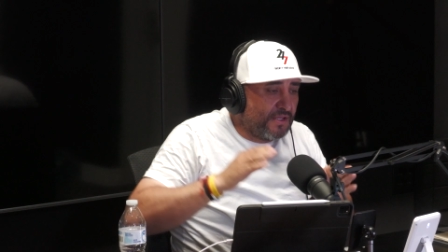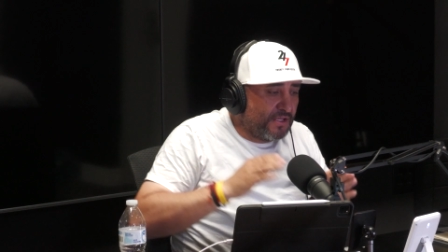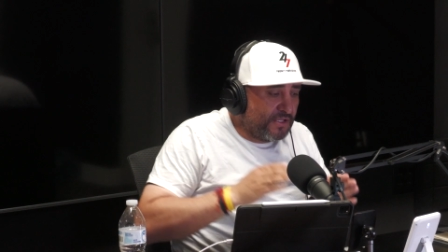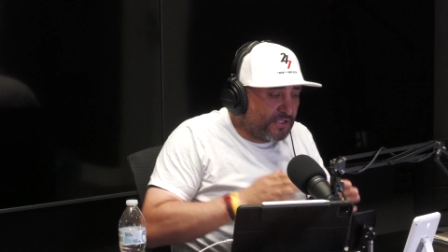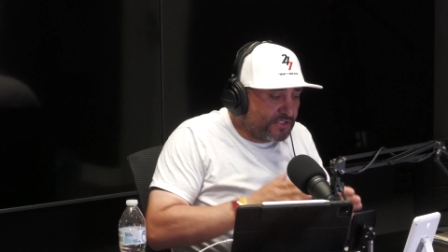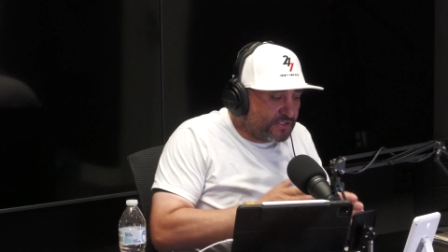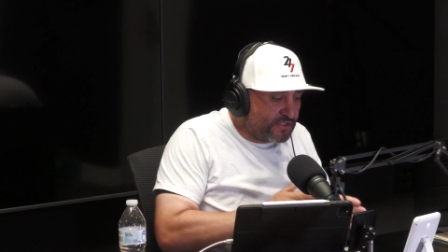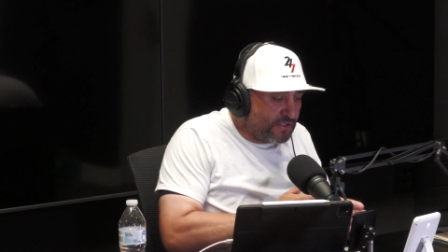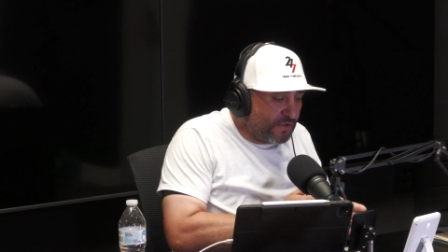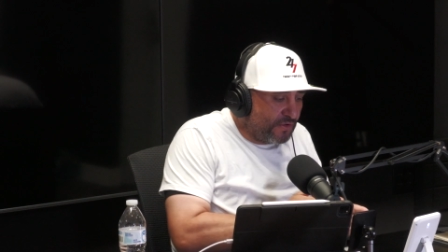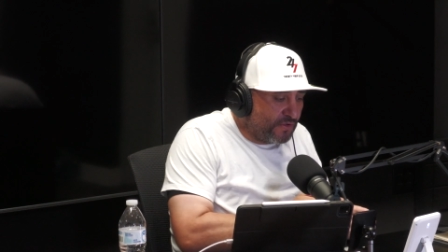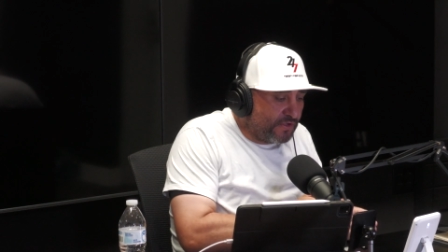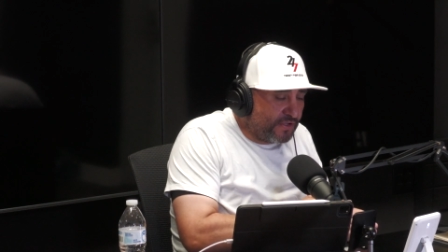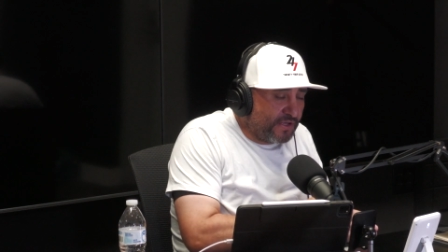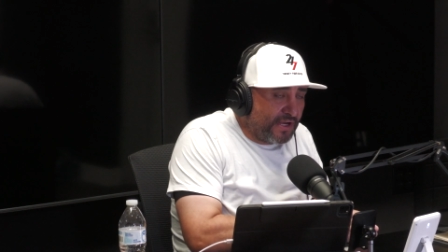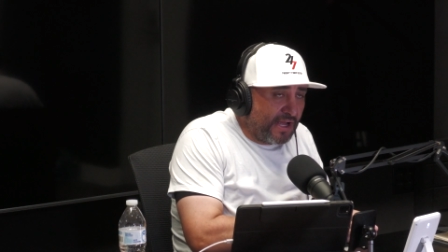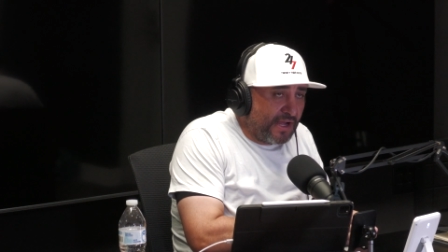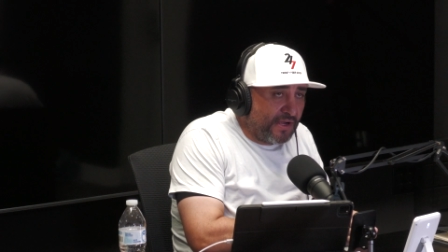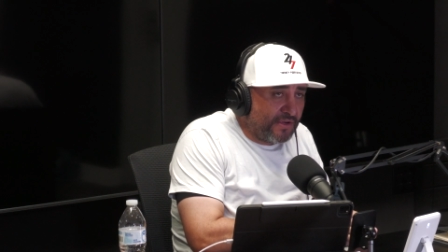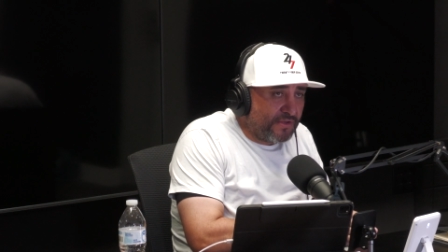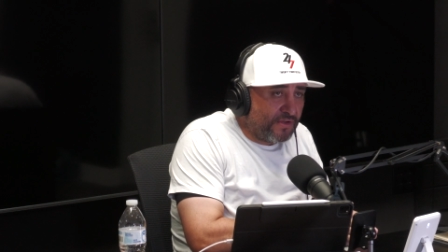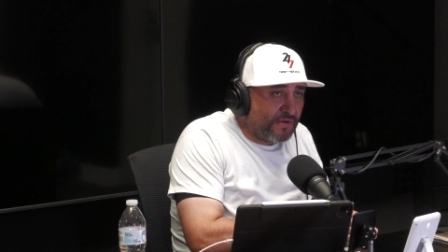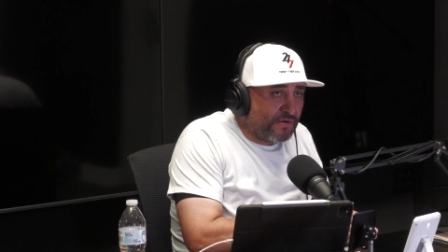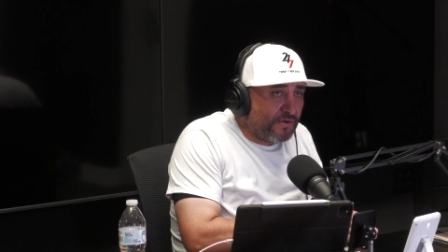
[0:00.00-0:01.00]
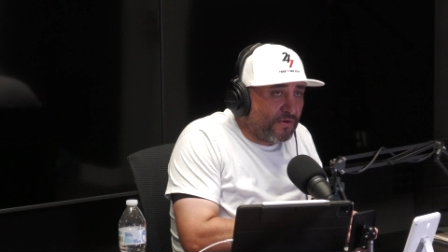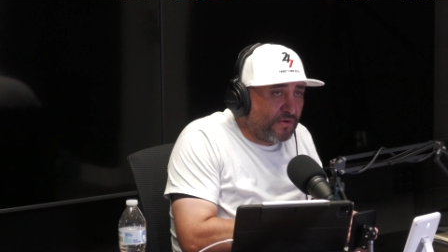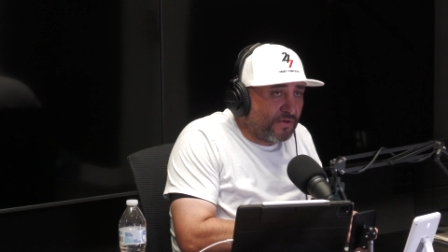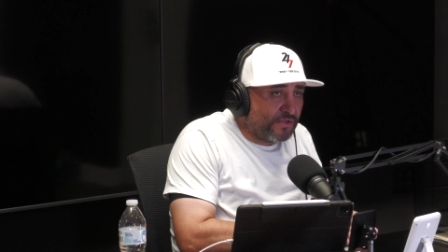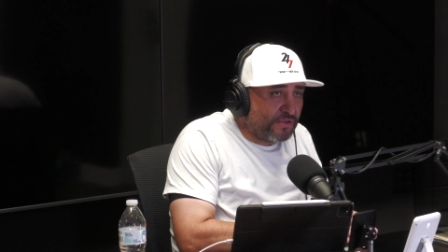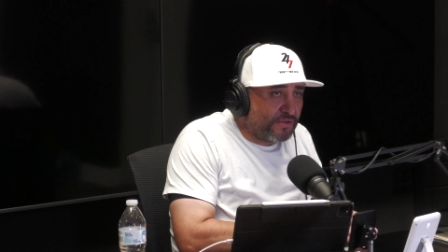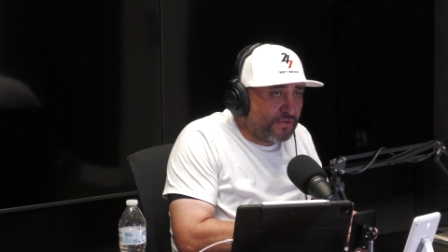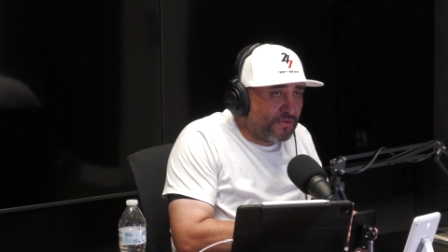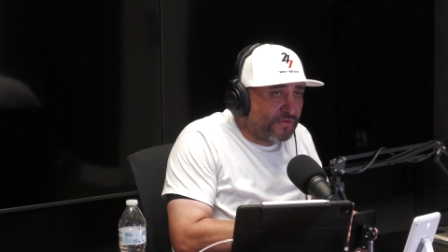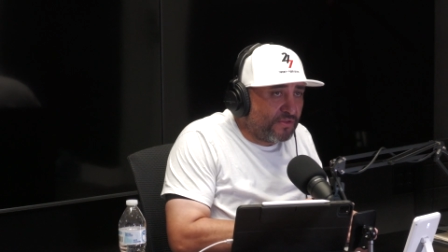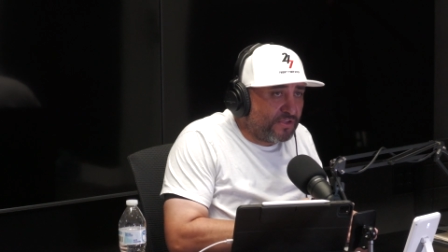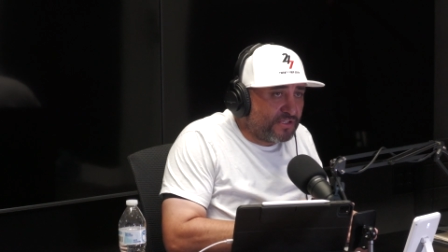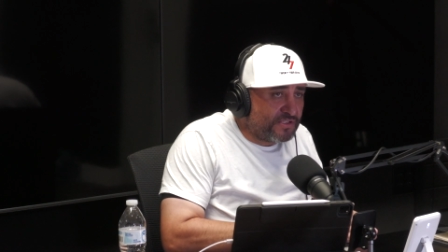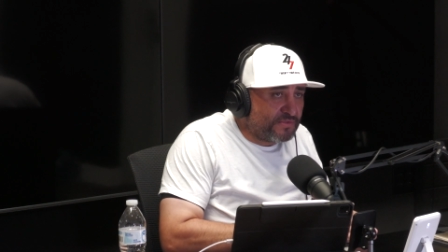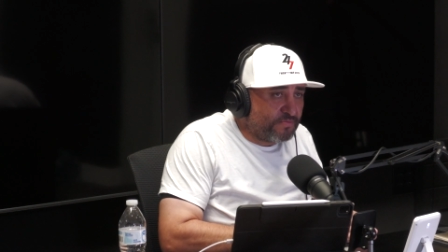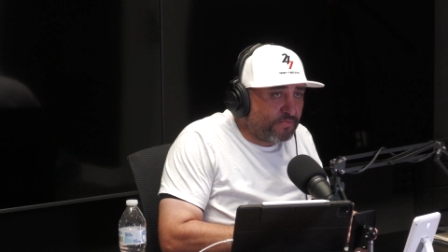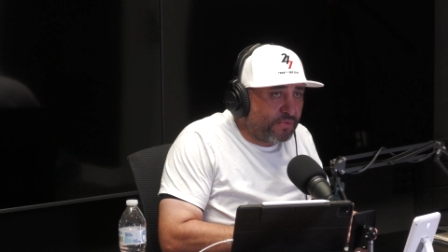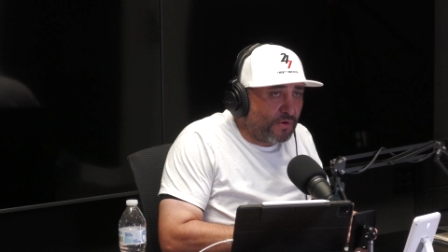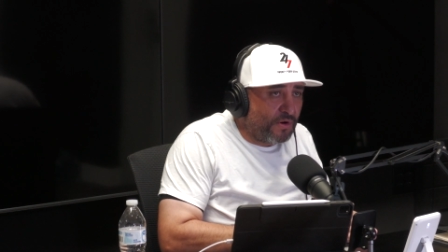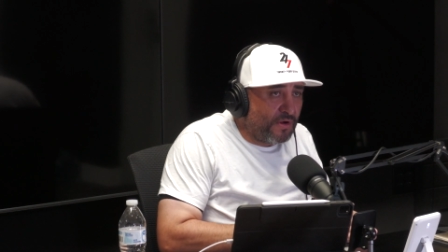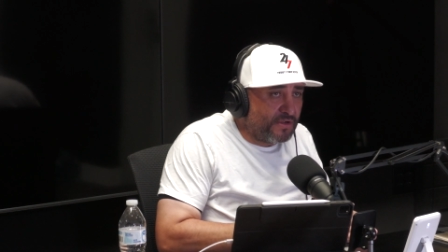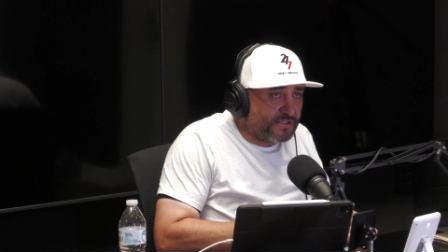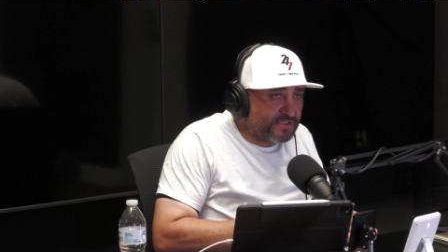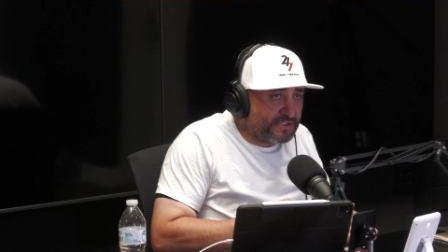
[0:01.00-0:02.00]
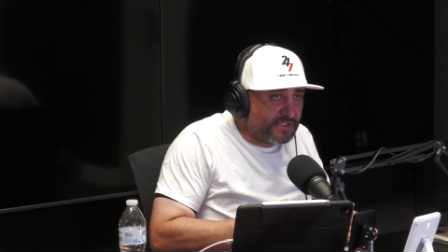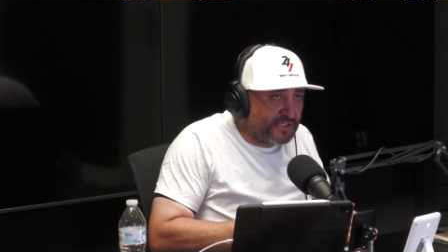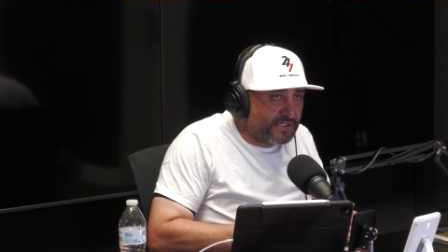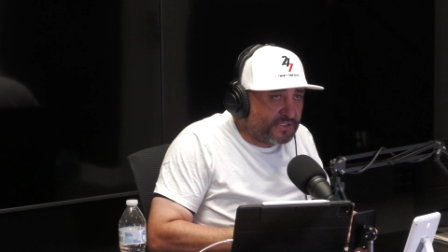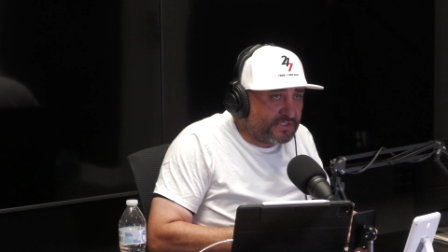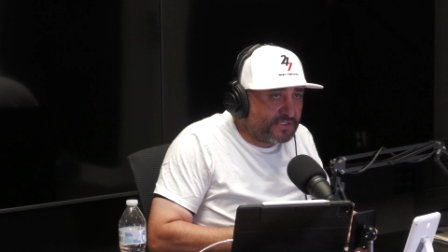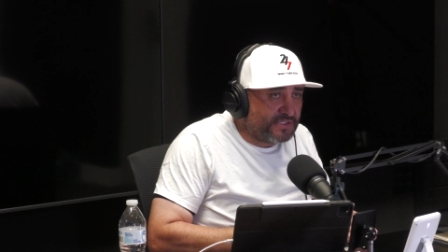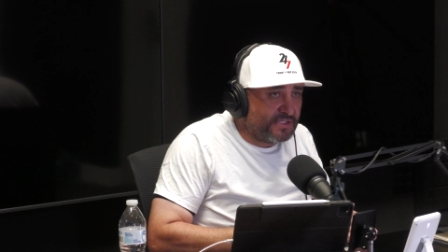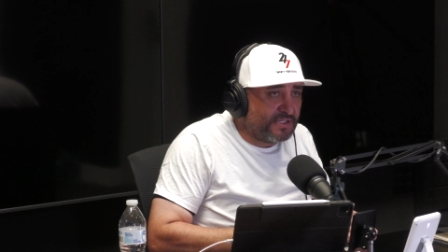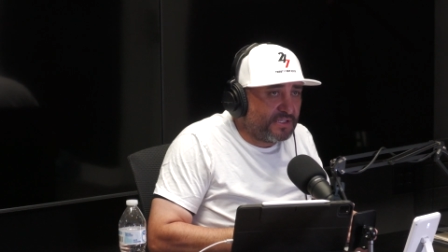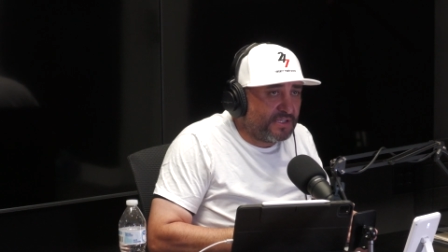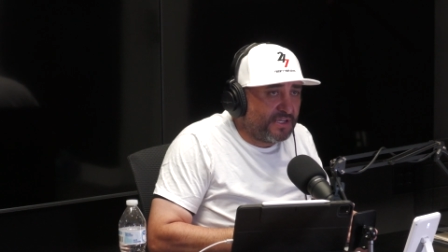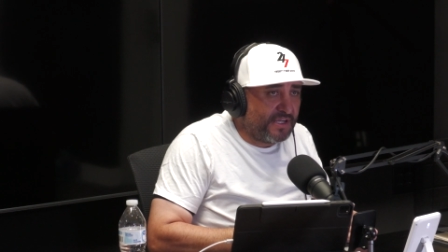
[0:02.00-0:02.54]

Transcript: So now you're going through this process,